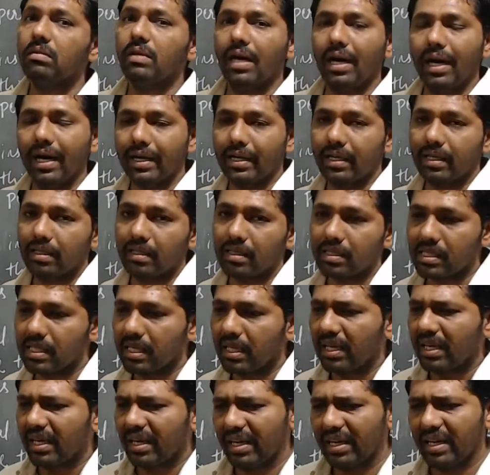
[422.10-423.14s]
articles.
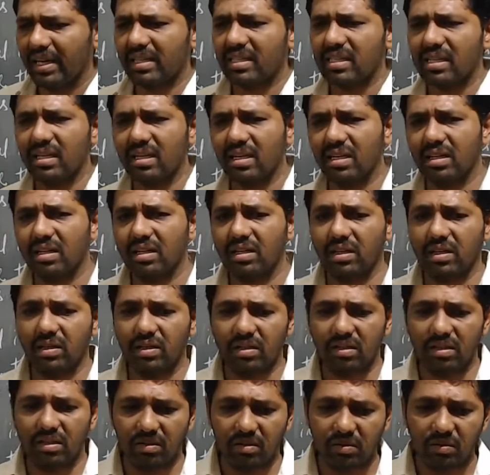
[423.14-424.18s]
In exam, in
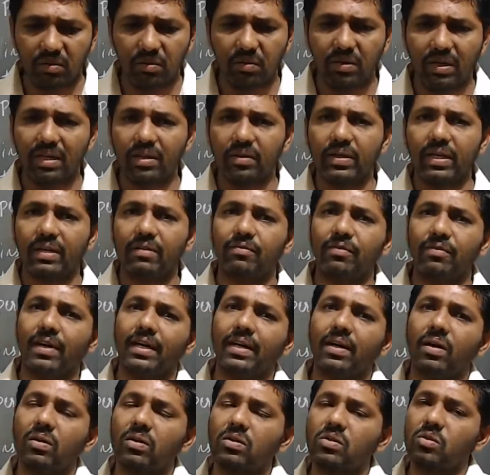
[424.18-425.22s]
Google, you can
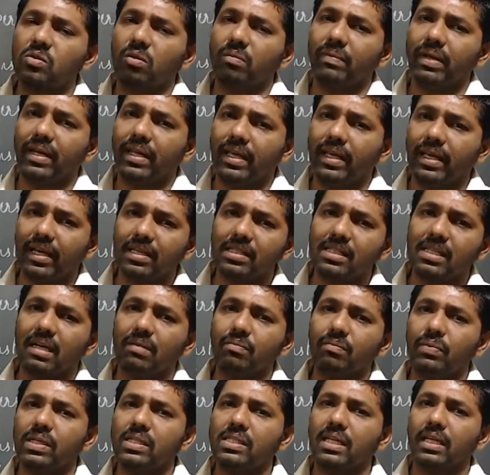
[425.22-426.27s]
find out so many
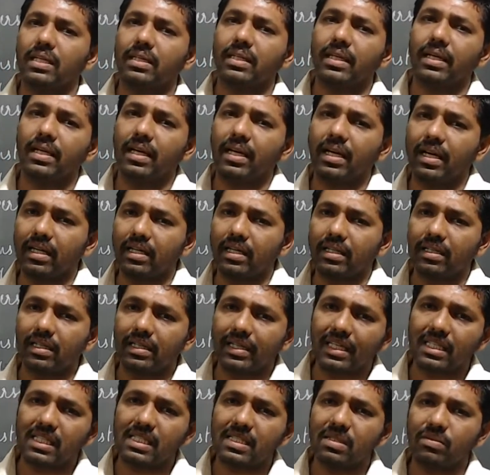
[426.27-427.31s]
examples are there, are in the
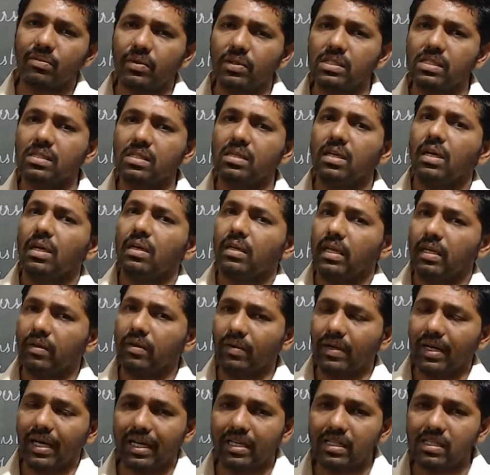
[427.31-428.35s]
textbooks. In
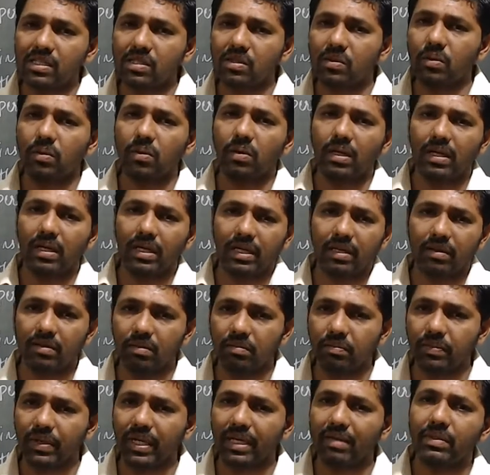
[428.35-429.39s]
your high school or
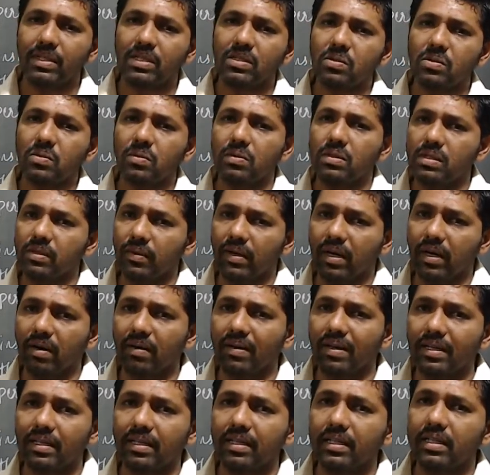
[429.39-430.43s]
in primary schools, you have
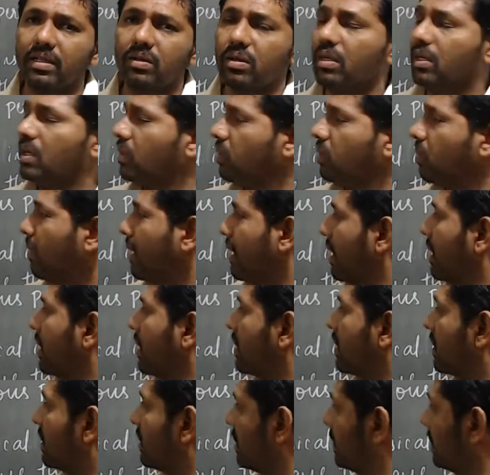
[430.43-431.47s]
learned what
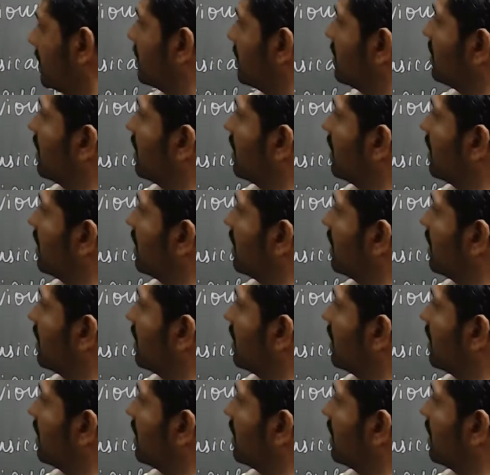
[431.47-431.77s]
are the